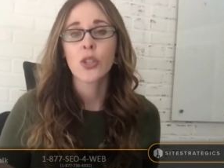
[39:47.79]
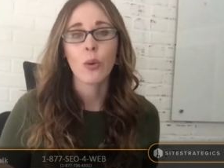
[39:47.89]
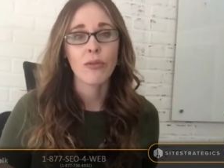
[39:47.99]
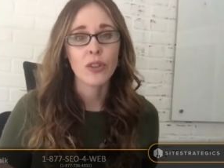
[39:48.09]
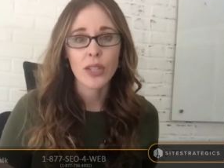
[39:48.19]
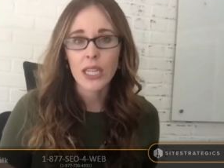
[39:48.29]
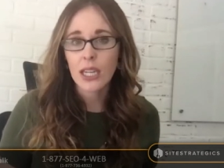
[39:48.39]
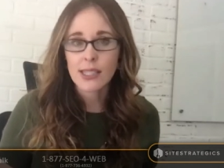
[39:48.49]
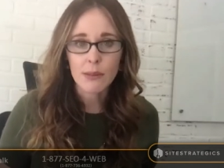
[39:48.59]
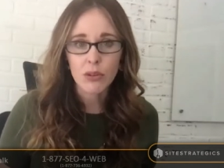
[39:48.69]
So if you did
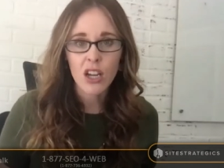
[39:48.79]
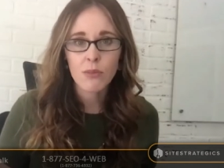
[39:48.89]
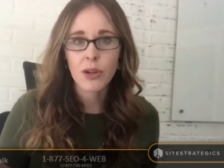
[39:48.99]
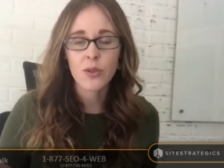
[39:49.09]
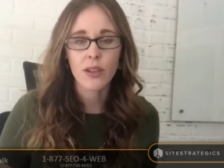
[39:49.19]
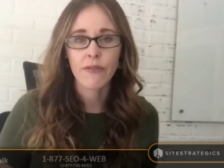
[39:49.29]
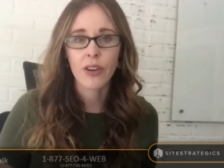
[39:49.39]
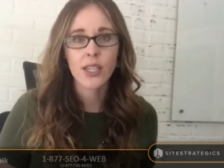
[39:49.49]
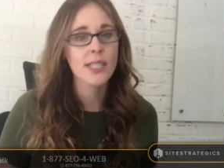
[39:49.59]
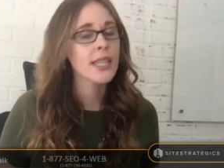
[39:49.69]
it as a blog post at
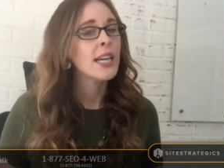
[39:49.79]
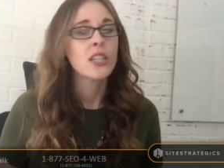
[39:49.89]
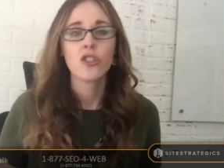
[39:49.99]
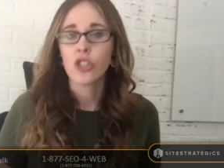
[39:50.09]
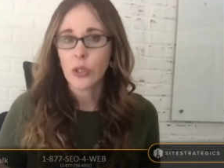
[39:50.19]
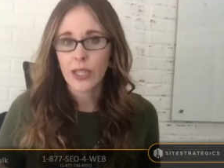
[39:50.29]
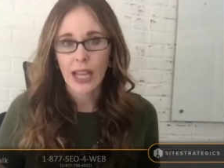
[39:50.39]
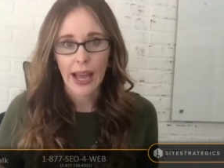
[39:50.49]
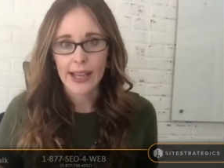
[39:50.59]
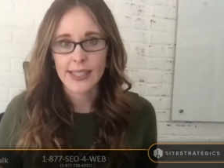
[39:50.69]
1st mm-hmm. do
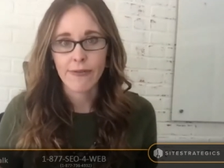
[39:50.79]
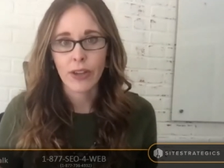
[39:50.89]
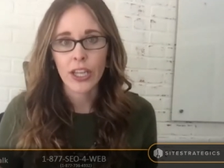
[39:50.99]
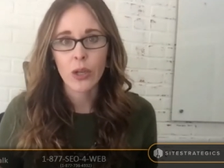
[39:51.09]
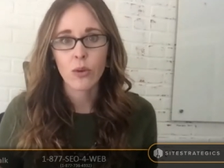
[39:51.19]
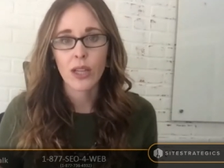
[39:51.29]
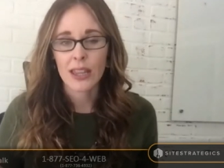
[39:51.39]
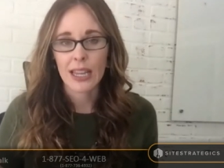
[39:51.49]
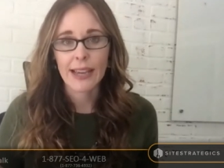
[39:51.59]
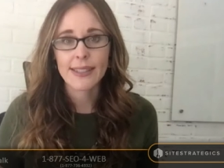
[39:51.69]
it as a video
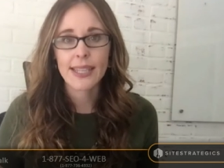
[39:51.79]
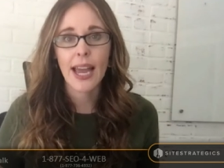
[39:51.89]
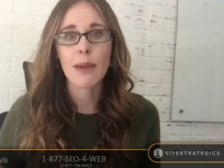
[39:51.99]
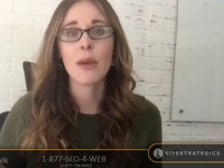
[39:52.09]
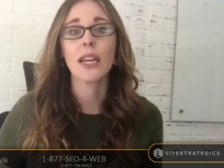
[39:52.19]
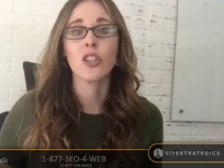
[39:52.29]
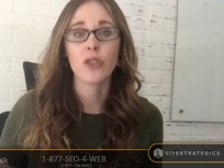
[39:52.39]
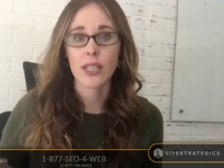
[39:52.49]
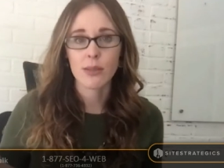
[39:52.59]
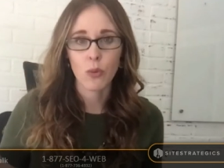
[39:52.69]
the next time and
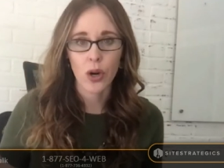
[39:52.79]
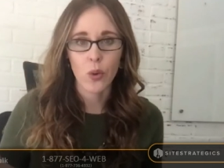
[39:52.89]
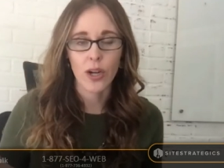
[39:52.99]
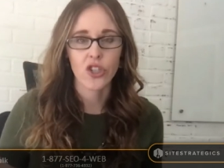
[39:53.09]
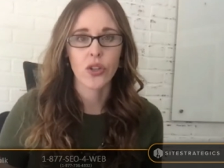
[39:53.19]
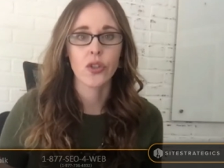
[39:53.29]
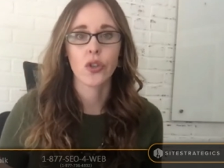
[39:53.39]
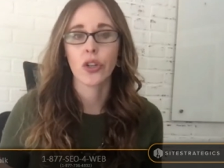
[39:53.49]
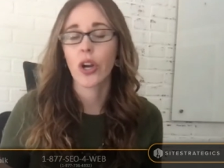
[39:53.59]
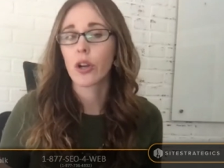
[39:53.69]
address more questions
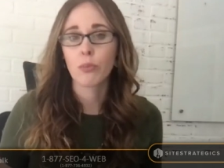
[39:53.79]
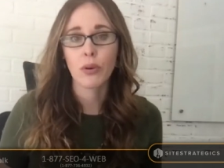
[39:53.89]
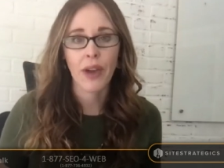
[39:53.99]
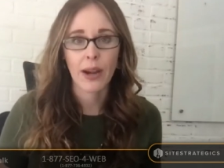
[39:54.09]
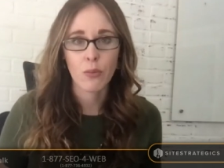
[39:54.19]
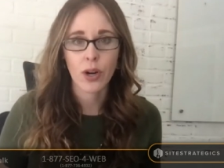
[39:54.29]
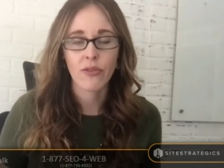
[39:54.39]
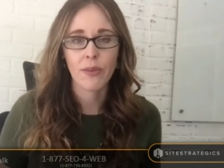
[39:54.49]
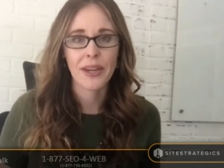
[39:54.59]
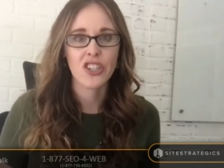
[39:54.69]
or uh, provide more
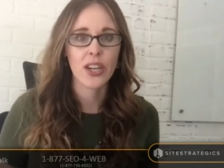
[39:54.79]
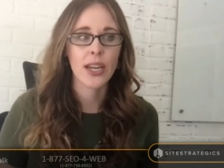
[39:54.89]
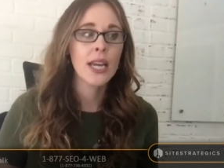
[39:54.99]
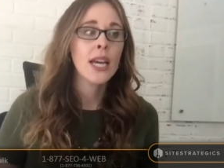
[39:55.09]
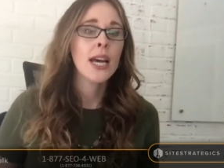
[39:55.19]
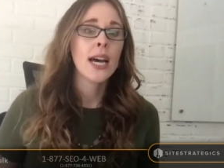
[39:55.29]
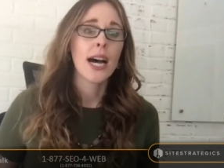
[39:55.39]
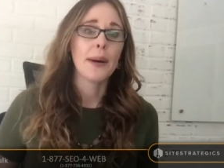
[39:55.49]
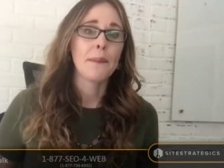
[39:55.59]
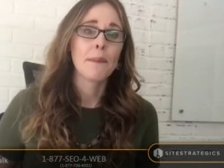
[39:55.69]
information. There you go.
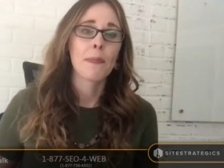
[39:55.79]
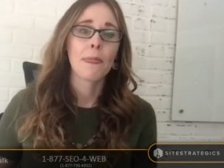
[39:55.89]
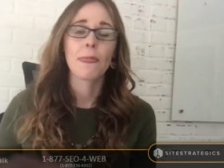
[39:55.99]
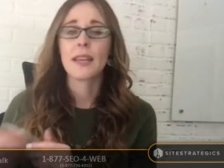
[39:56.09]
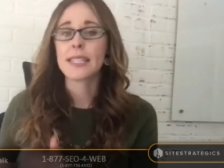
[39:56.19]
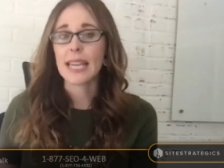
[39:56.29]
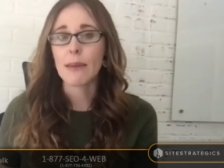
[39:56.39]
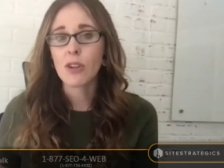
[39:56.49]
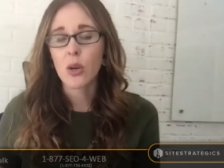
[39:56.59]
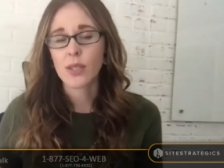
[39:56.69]
The
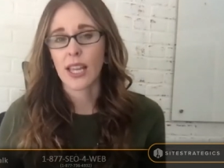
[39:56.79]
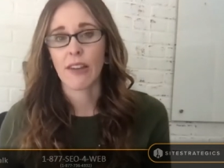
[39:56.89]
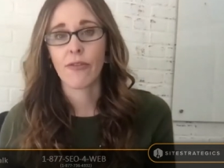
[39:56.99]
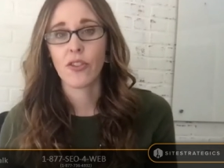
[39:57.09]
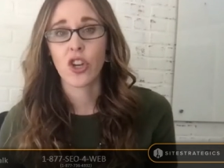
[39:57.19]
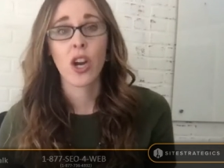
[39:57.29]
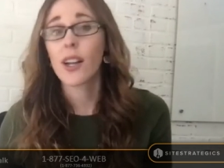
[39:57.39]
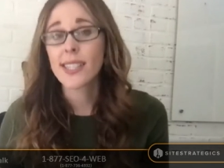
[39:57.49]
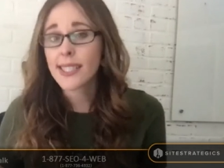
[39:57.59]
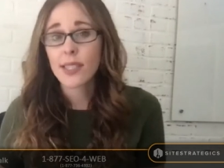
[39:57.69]
same goes if your
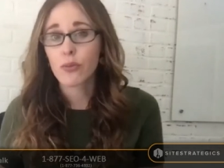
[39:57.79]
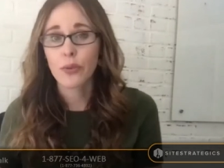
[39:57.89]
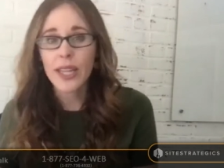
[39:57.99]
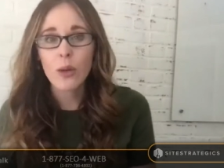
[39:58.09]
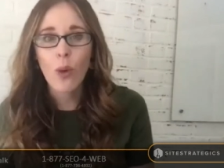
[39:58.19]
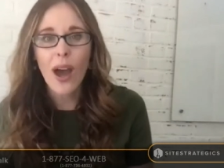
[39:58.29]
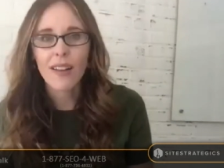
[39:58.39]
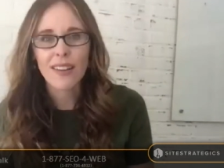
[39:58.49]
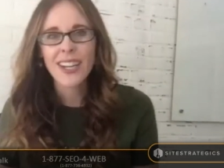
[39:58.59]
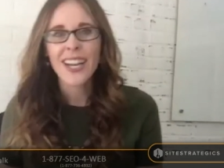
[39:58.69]
content did really
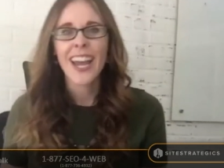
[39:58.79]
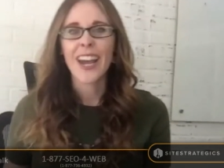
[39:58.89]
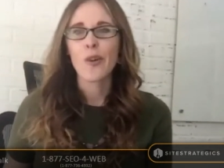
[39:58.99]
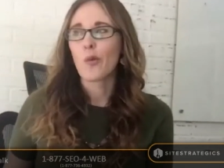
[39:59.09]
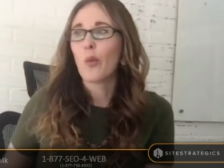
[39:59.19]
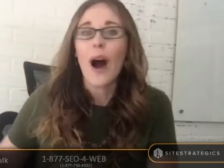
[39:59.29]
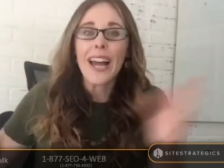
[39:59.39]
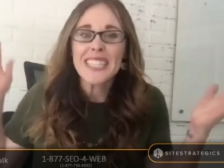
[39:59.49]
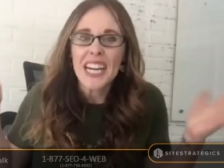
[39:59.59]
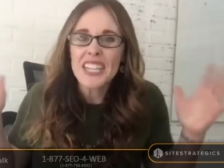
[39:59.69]
well
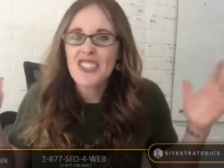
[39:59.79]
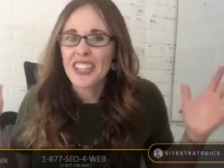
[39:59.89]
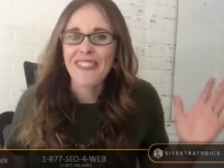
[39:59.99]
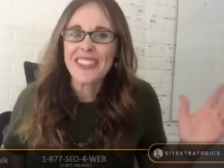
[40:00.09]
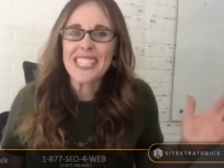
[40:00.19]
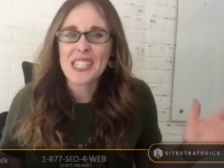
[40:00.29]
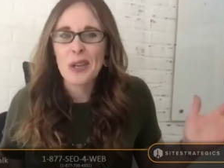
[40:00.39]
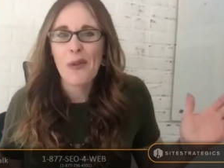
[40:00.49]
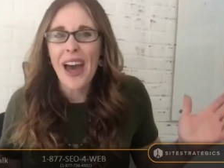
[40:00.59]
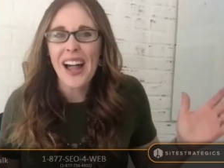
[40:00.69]
why touch it if it did
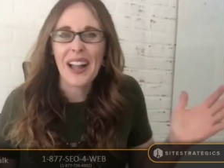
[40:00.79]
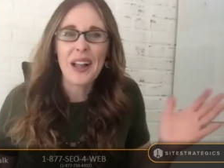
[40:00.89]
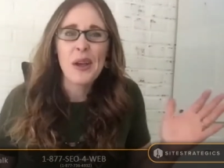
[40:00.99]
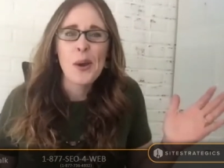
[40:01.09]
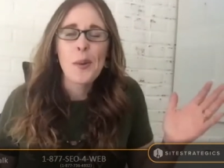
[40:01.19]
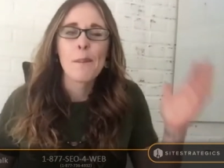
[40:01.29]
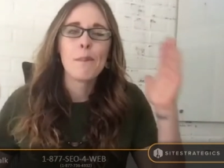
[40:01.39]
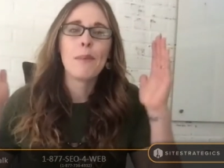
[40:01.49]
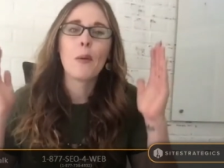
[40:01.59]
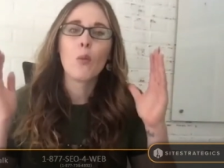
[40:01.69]
so well?
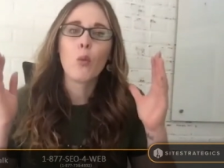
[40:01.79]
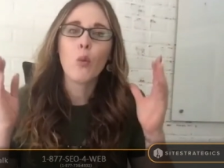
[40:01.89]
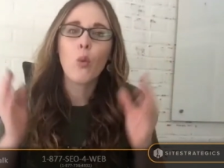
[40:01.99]
But